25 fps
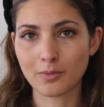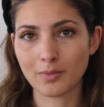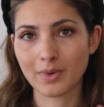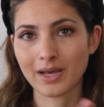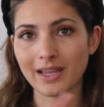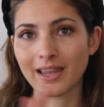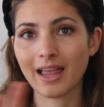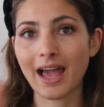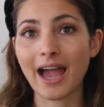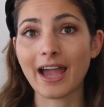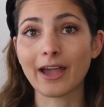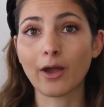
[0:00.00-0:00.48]

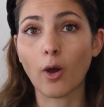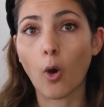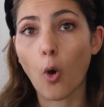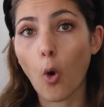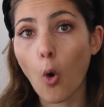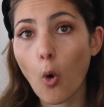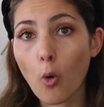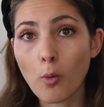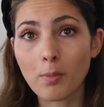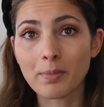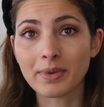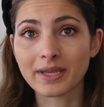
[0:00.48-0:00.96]
Well, I
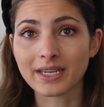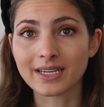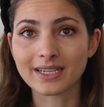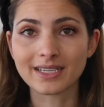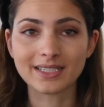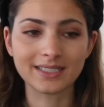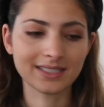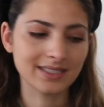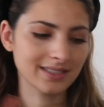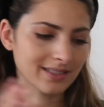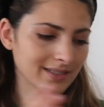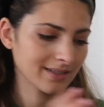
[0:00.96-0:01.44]
hope it
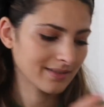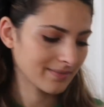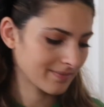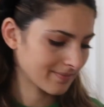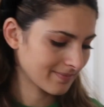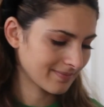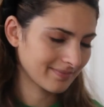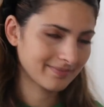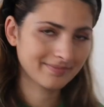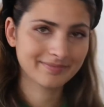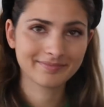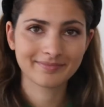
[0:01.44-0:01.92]
is.
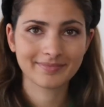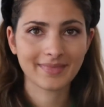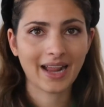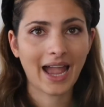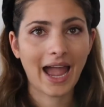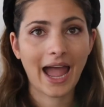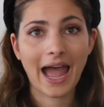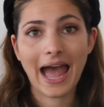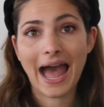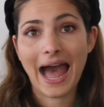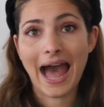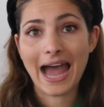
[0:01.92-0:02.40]

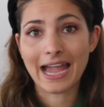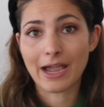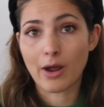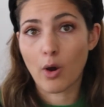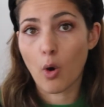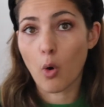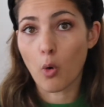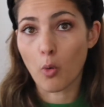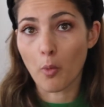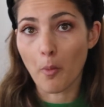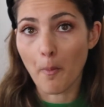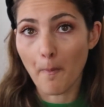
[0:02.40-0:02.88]
I
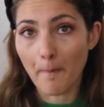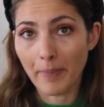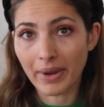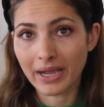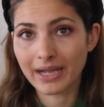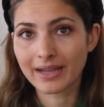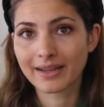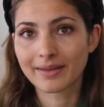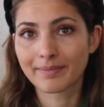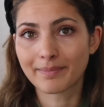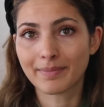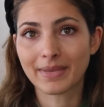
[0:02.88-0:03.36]
hope.
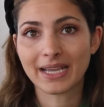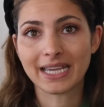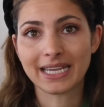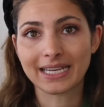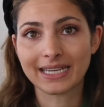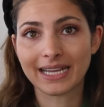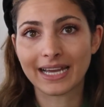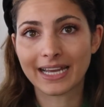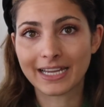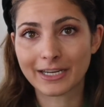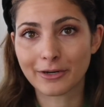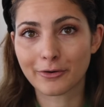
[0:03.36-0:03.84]
I mean,
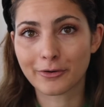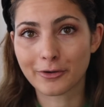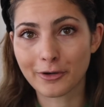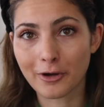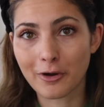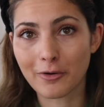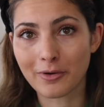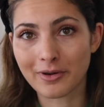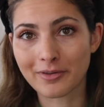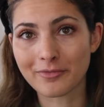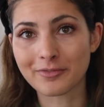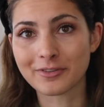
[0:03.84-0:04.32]
I don't
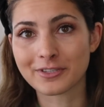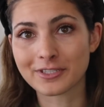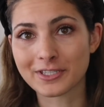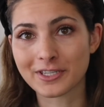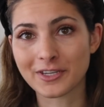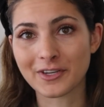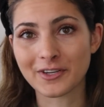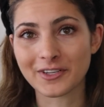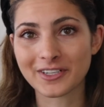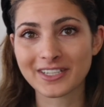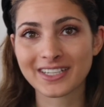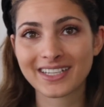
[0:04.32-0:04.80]
know if it's
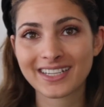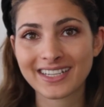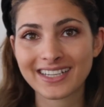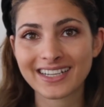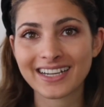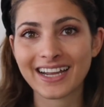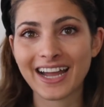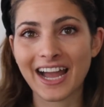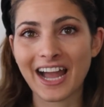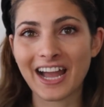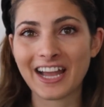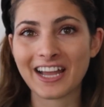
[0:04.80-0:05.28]
good.
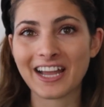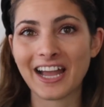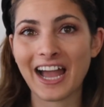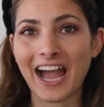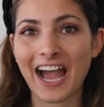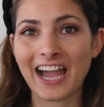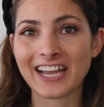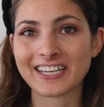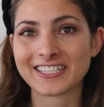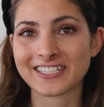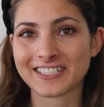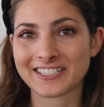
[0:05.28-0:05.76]

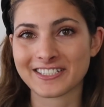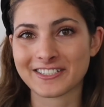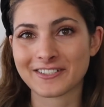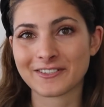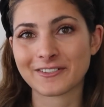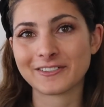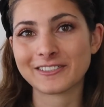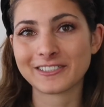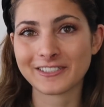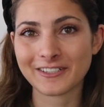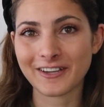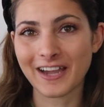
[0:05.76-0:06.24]
I just
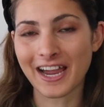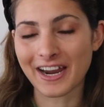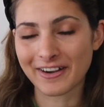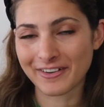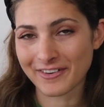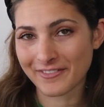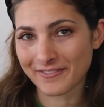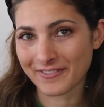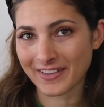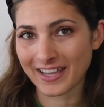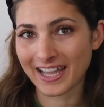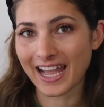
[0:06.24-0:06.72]
told you
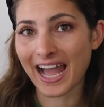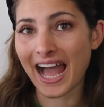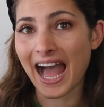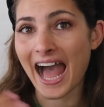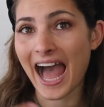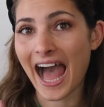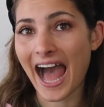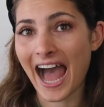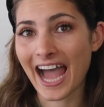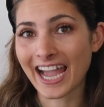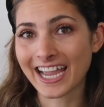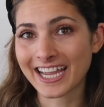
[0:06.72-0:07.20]
everything
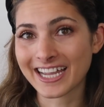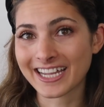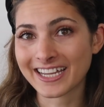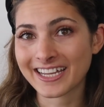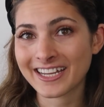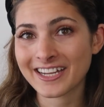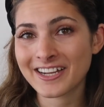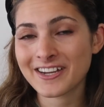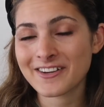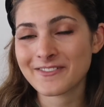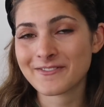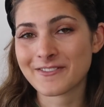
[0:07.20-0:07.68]
I
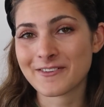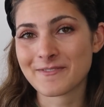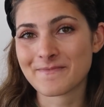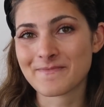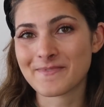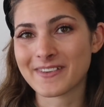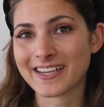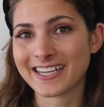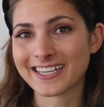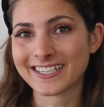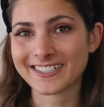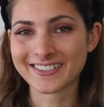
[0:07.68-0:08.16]
would
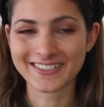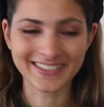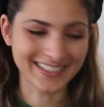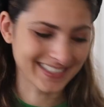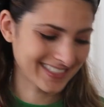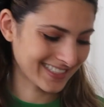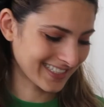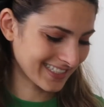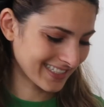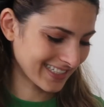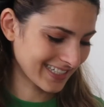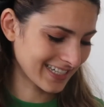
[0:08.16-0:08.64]
be
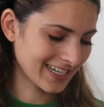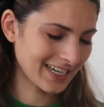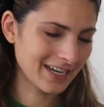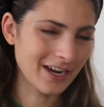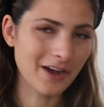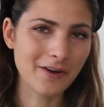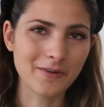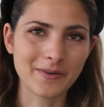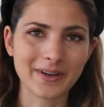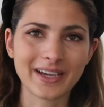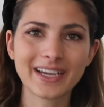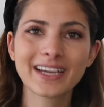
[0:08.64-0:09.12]
interested in
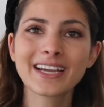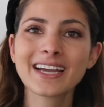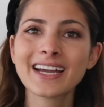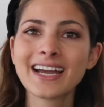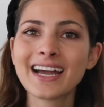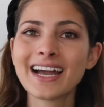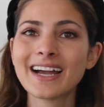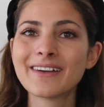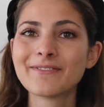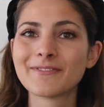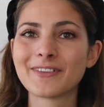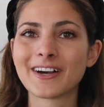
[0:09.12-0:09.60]
knowing.
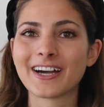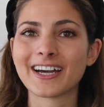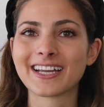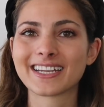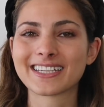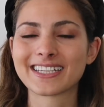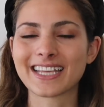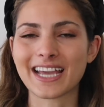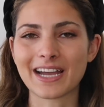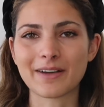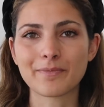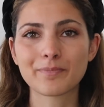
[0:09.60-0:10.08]

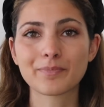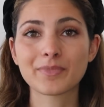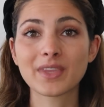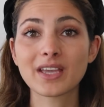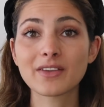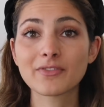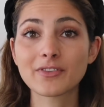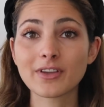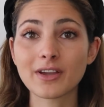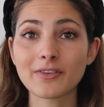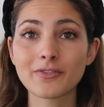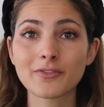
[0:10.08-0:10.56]
But yeah,
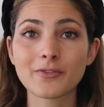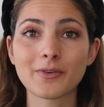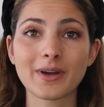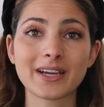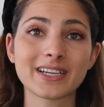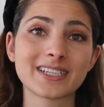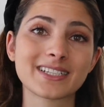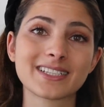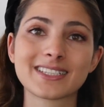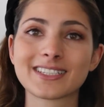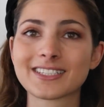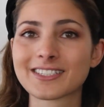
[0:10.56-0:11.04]
if you have
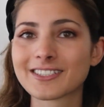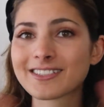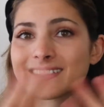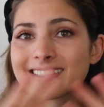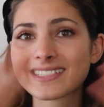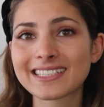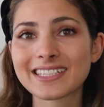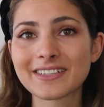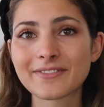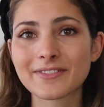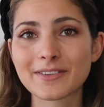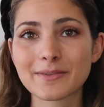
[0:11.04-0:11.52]
questions, just
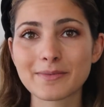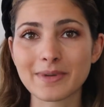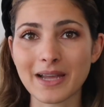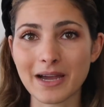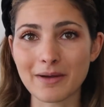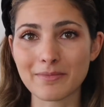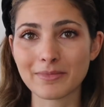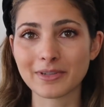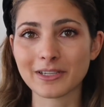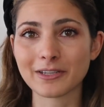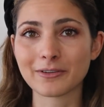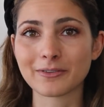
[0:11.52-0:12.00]
leave them
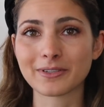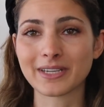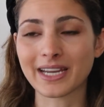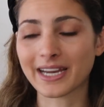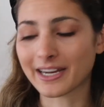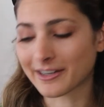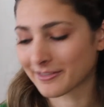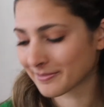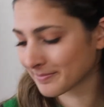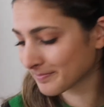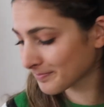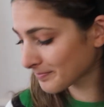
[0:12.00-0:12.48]
down below
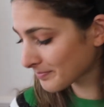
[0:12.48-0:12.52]
there.